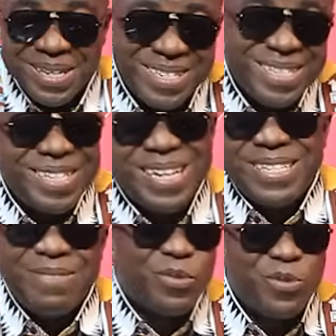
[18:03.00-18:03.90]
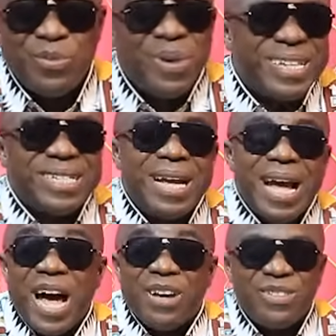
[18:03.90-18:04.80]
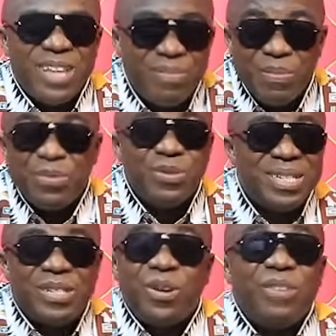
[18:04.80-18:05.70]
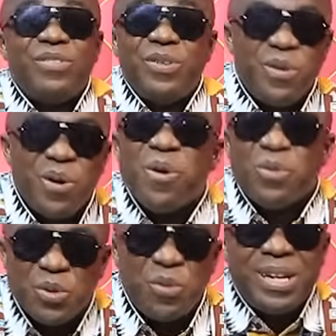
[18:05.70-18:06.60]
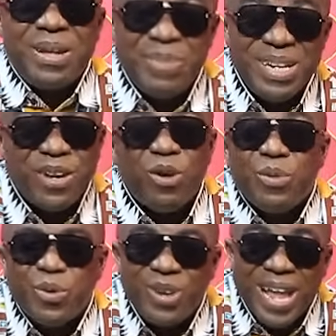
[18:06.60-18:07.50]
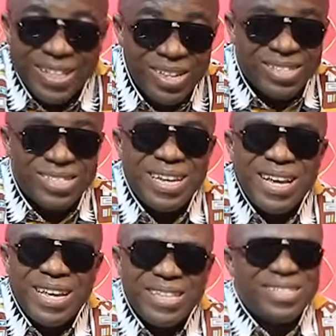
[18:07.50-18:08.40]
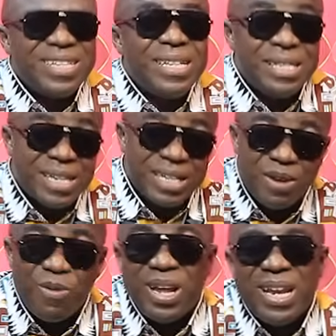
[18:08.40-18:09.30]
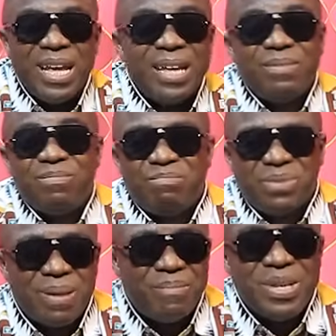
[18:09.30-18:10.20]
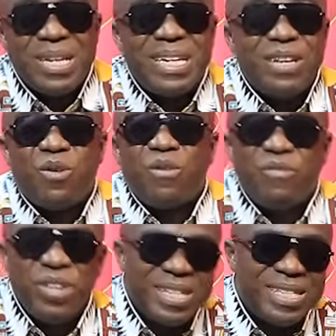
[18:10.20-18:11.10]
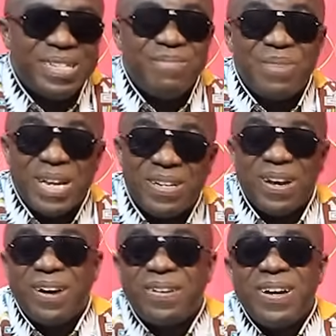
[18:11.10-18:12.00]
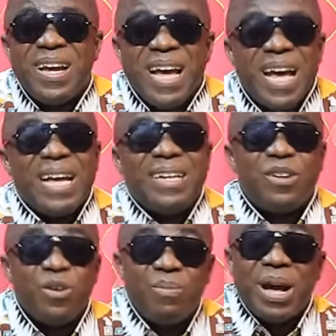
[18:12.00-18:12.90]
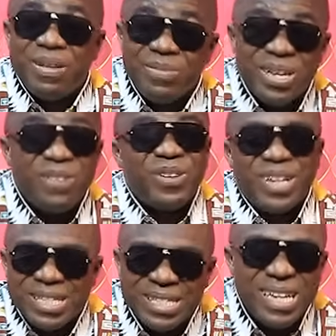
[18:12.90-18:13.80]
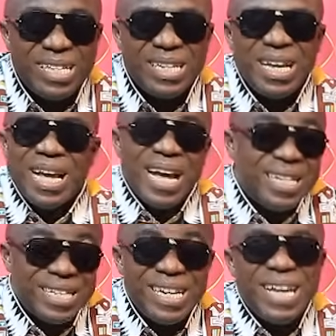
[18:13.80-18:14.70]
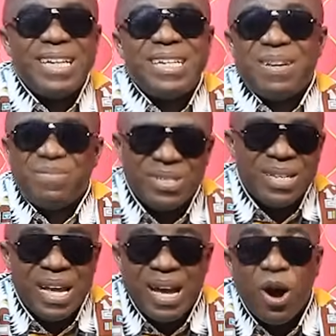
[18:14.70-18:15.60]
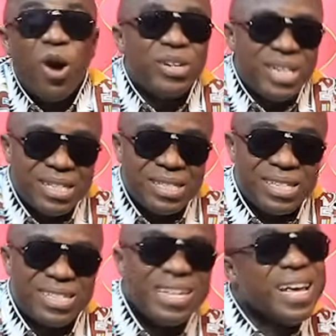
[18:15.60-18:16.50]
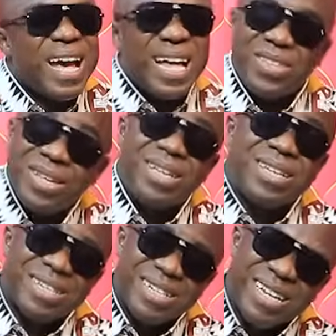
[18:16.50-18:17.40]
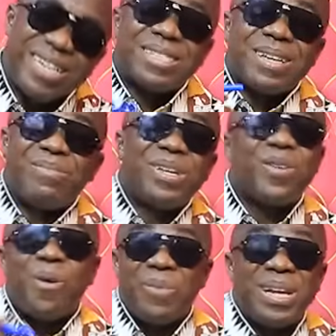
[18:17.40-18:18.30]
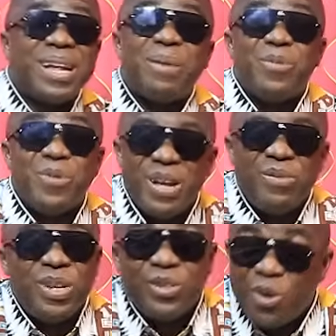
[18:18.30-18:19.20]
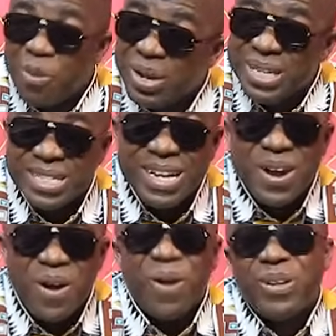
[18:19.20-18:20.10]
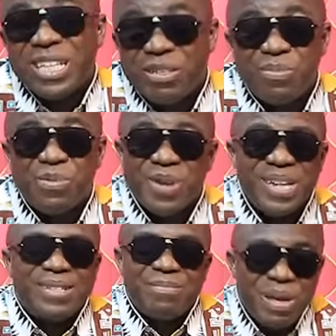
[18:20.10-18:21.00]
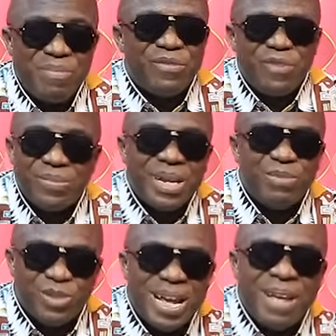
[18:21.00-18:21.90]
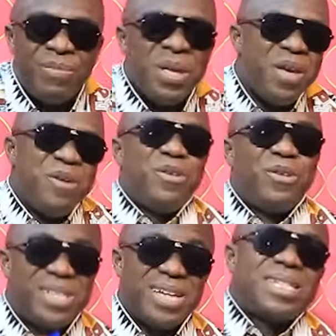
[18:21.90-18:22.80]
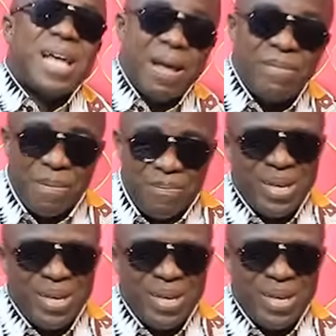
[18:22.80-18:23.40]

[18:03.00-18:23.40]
scenes, they seem cool, but out there, people did not even know, oh, so when they meet, they could be cool like this. Since Shatawale, Samini, Kofi, Team Medical, and Lumba himself on the stage, entertaining them audiences, I think it is something commendable, and we need to commend all these people. And maybe from time to time, you take time and